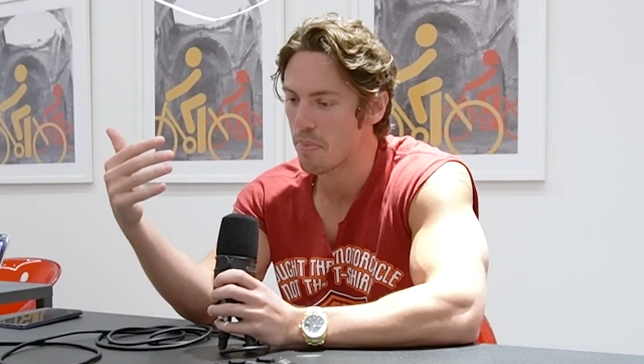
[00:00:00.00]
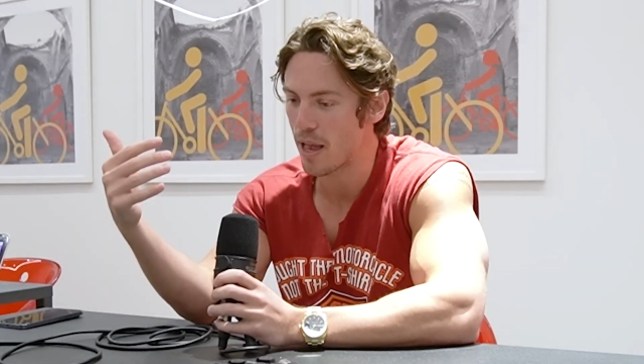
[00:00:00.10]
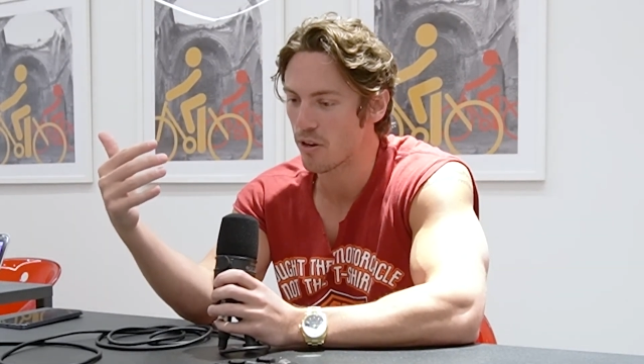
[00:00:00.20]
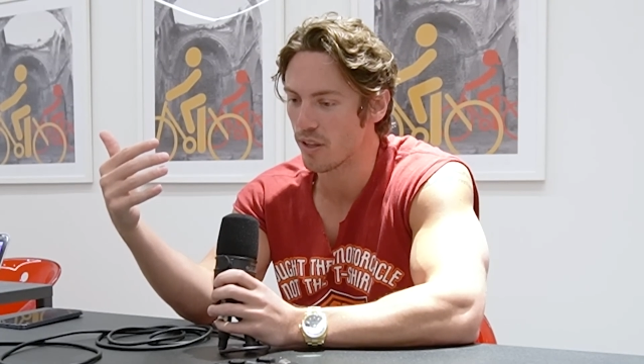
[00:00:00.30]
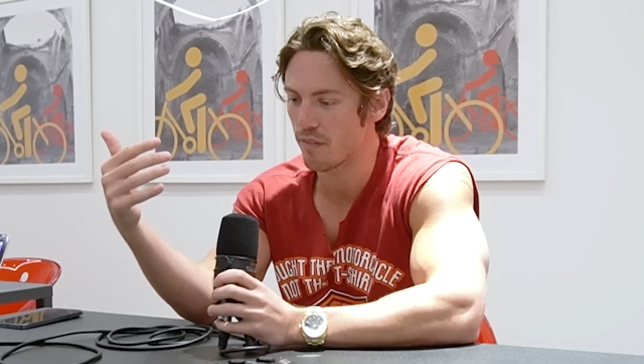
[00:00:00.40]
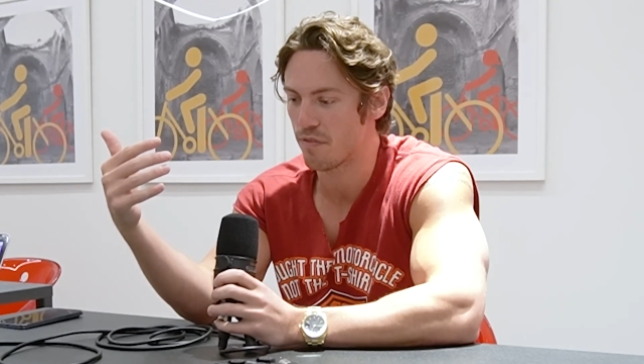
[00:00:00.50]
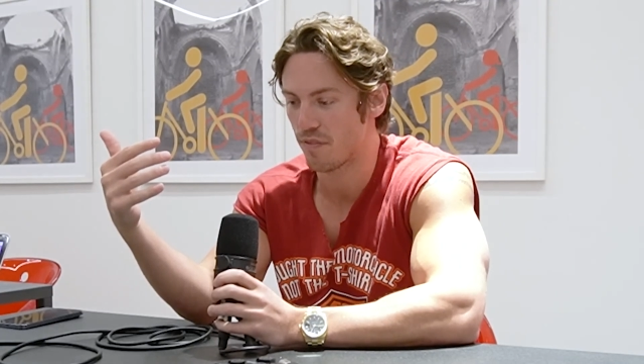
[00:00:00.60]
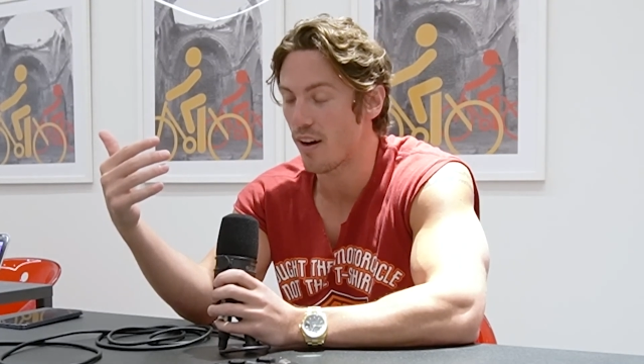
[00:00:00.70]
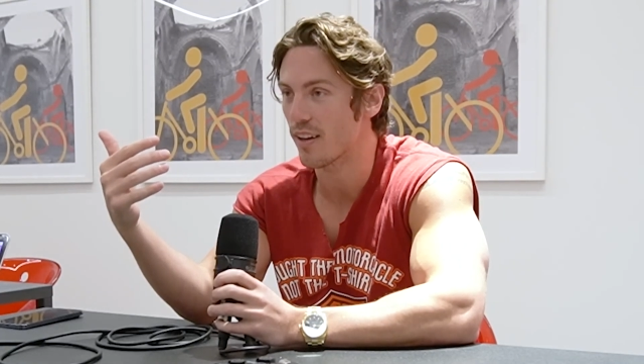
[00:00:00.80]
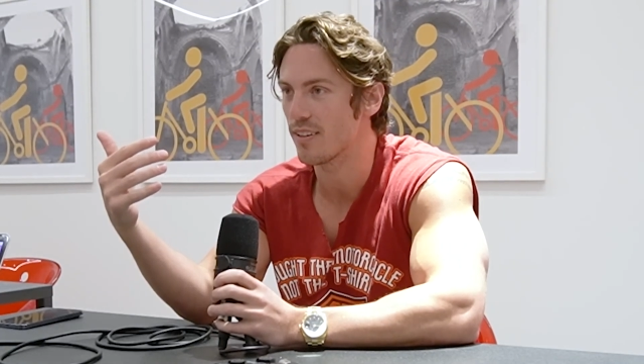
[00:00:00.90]
then you're like,
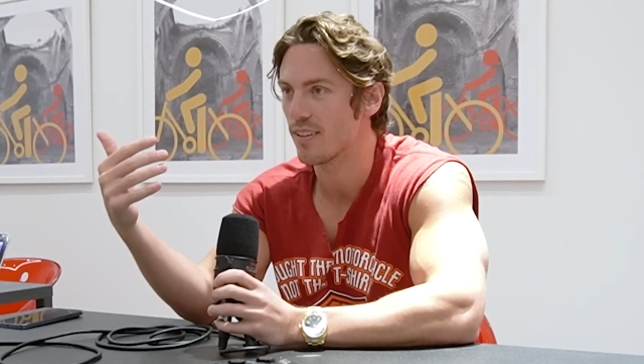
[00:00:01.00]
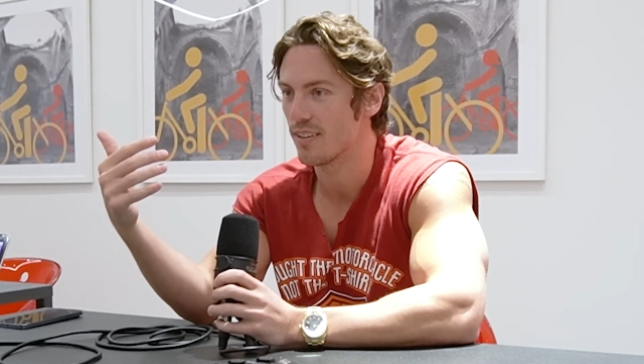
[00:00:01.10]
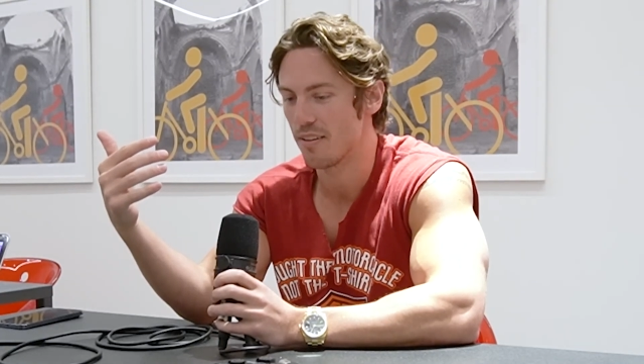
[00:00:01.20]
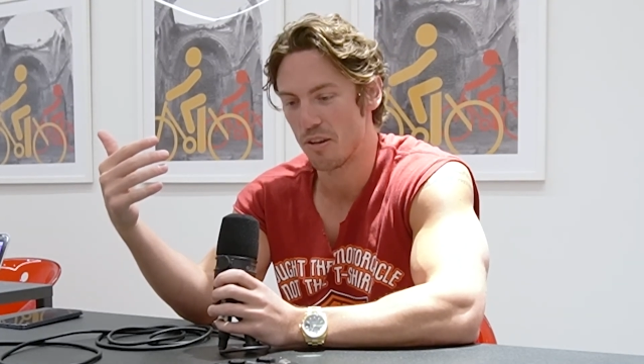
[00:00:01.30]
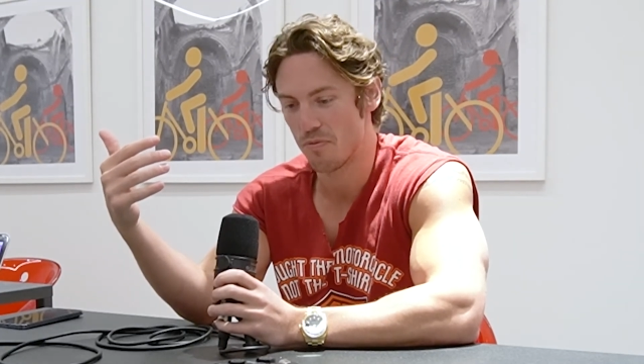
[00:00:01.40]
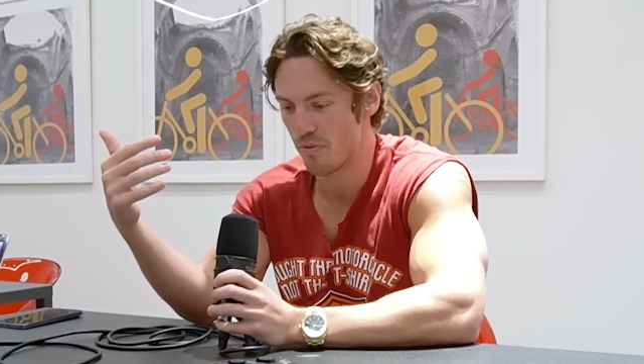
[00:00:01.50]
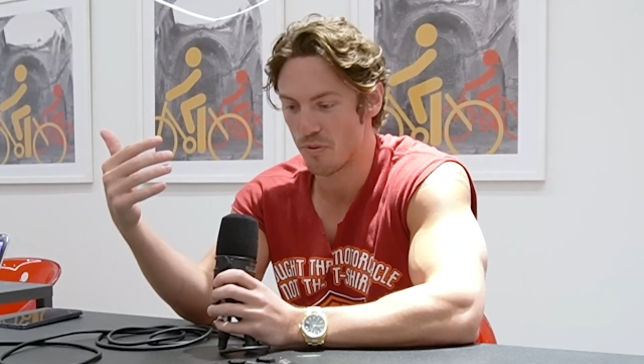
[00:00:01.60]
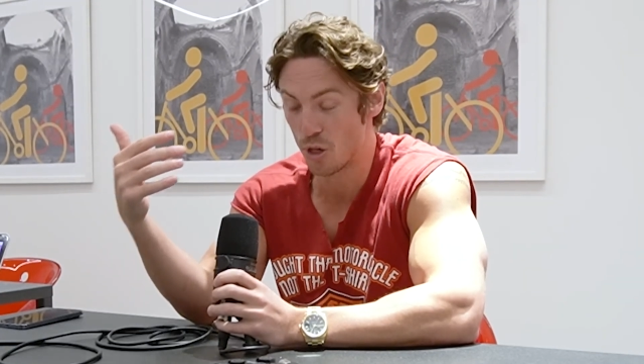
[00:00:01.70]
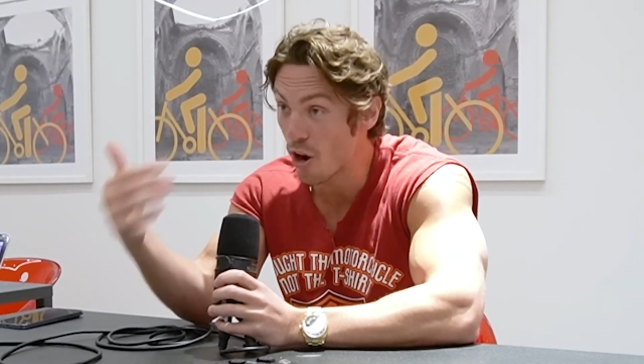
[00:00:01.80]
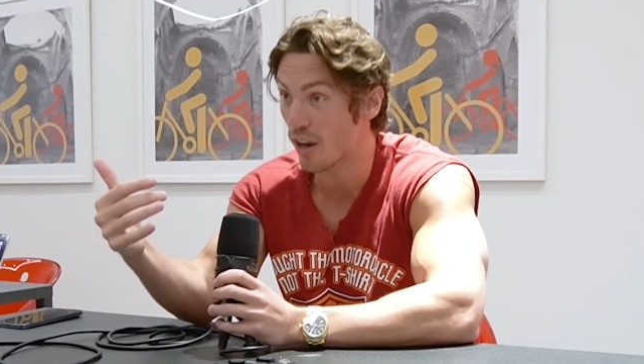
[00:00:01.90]
fuck,
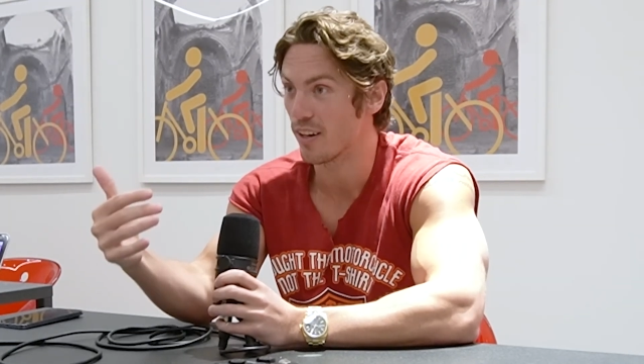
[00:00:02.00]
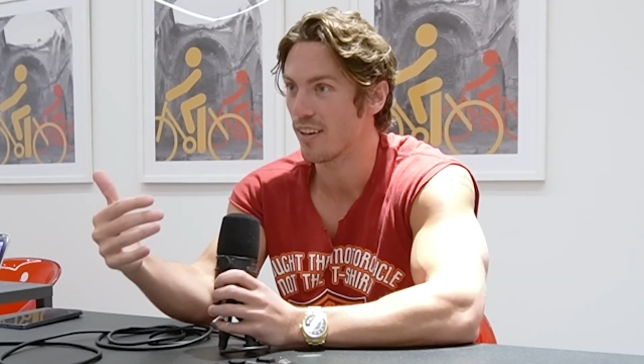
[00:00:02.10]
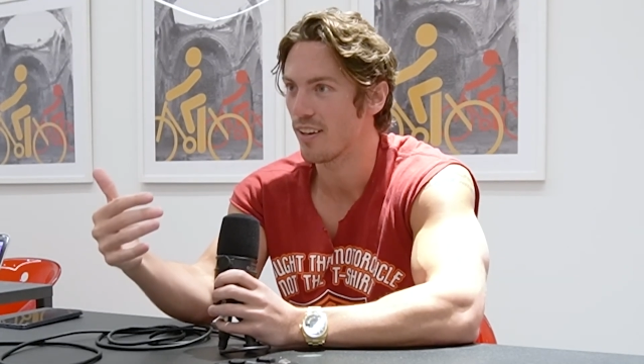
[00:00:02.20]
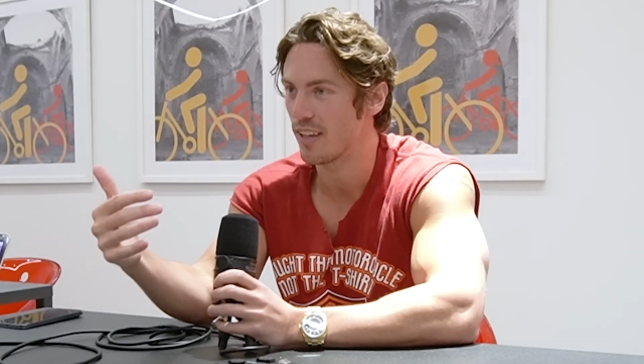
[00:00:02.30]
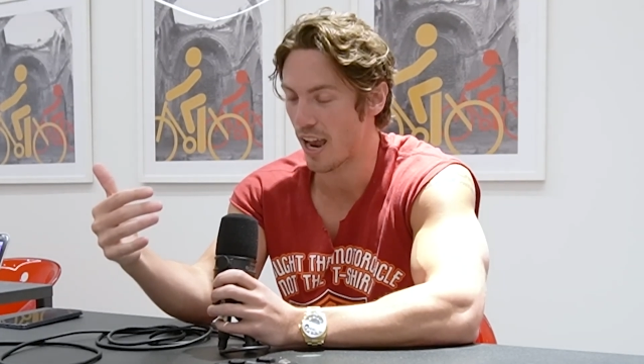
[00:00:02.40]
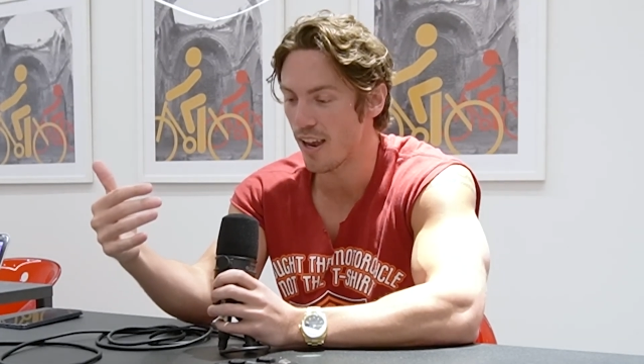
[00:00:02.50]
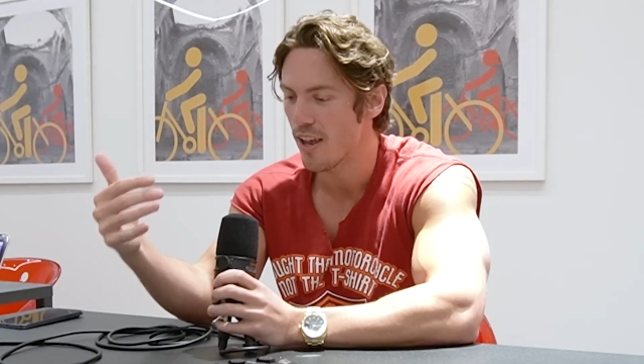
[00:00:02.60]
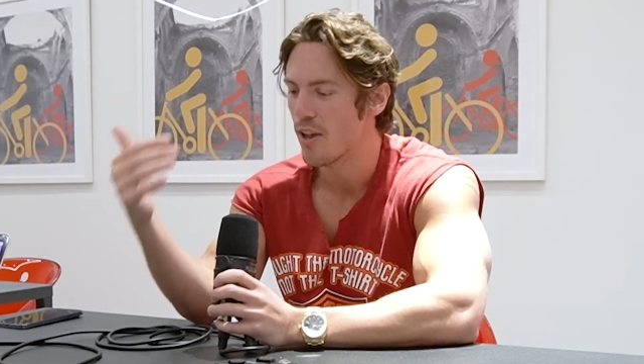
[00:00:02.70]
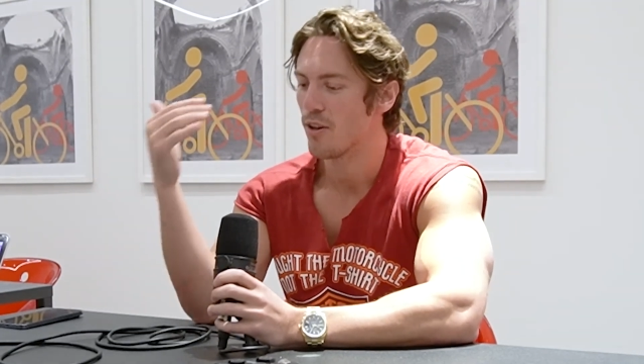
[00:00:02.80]
good, okay?